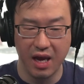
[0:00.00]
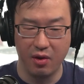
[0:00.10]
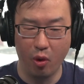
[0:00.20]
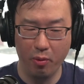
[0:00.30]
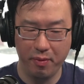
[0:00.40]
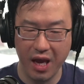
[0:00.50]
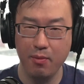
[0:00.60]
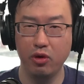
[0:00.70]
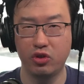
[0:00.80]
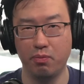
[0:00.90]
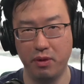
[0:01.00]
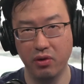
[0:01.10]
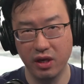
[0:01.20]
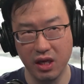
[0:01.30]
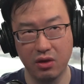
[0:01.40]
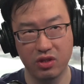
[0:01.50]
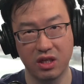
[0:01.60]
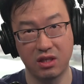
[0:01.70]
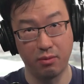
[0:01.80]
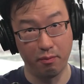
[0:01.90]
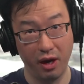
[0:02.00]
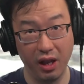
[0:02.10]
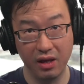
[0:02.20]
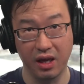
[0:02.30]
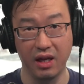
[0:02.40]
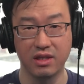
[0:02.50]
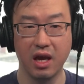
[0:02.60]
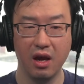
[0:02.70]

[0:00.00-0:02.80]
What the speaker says: And they were able to build an ecosystem of plugins